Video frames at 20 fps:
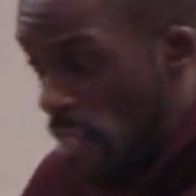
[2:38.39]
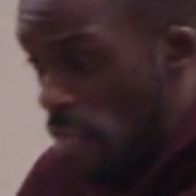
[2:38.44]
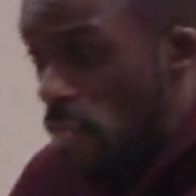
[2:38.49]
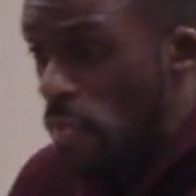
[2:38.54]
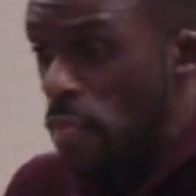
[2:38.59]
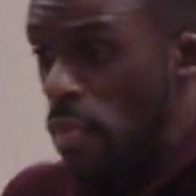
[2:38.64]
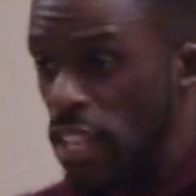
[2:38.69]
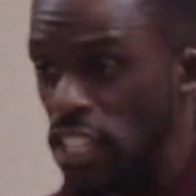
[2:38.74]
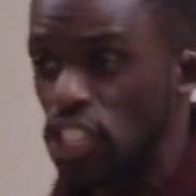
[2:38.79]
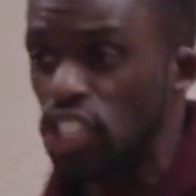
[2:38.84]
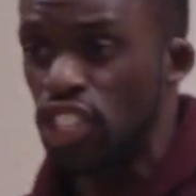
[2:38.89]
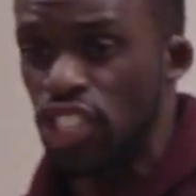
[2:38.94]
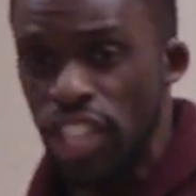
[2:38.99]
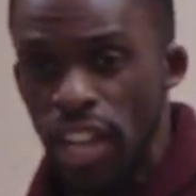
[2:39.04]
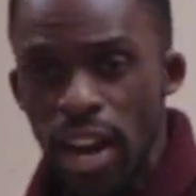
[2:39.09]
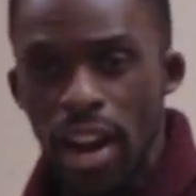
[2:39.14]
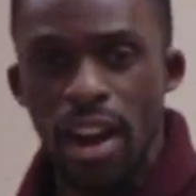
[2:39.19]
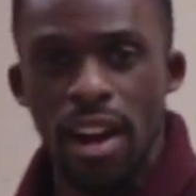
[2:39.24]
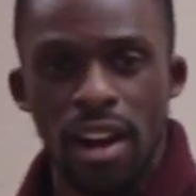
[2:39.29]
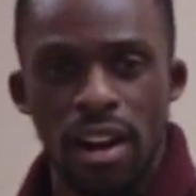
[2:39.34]
in this
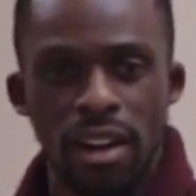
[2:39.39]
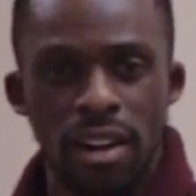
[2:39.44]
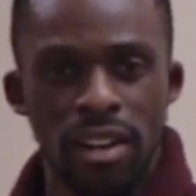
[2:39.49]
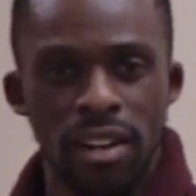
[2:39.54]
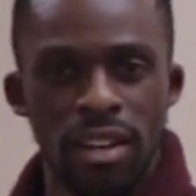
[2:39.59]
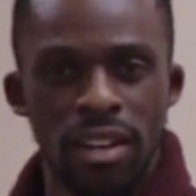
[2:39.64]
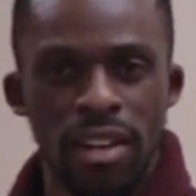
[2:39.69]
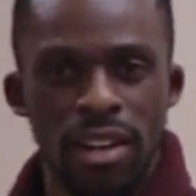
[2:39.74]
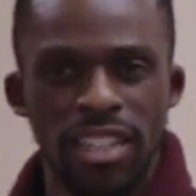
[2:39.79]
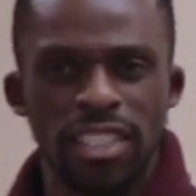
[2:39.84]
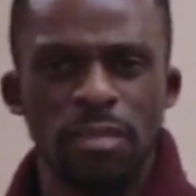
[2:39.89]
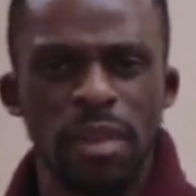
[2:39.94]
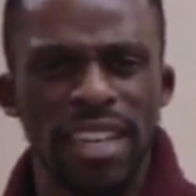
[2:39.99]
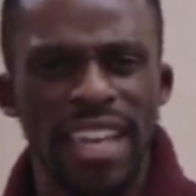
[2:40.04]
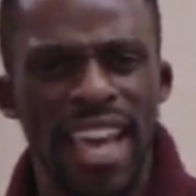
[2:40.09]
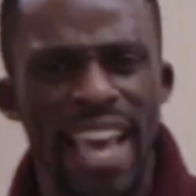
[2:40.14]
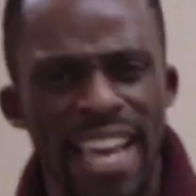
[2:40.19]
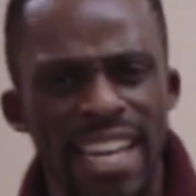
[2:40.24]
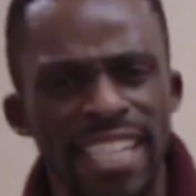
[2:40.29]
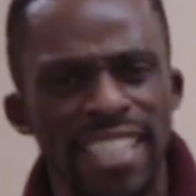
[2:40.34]
chair? Doesn't
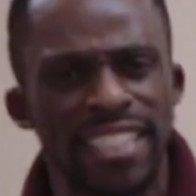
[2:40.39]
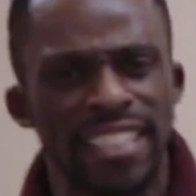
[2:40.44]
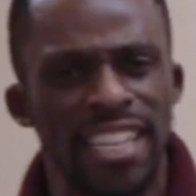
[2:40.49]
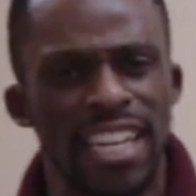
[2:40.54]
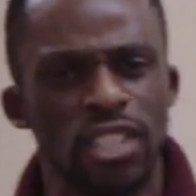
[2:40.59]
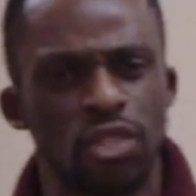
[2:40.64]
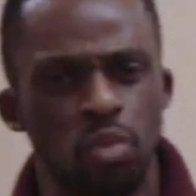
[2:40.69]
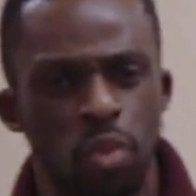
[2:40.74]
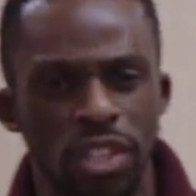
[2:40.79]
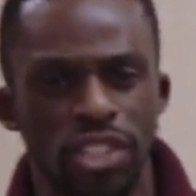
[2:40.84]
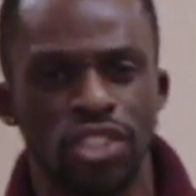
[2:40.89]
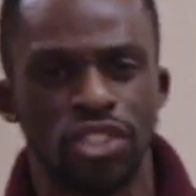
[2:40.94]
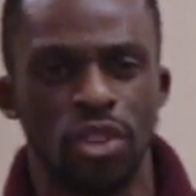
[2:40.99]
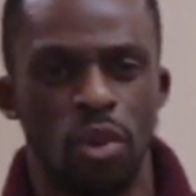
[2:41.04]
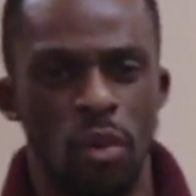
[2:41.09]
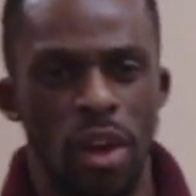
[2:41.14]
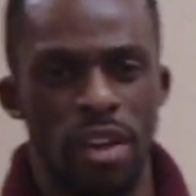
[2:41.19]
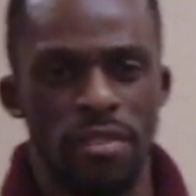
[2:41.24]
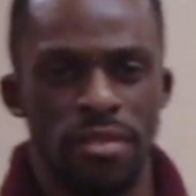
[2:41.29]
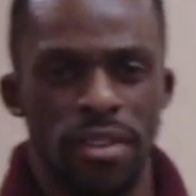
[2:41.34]
make any sense
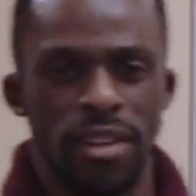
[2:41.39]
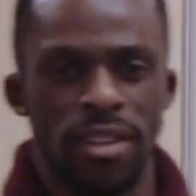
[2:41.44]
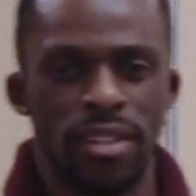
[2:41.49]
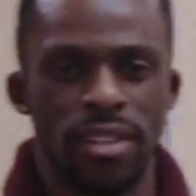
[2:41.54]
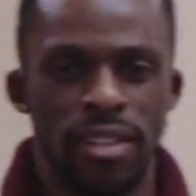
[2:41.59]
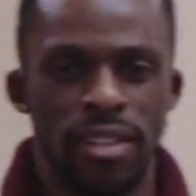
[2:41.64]
whatsoever.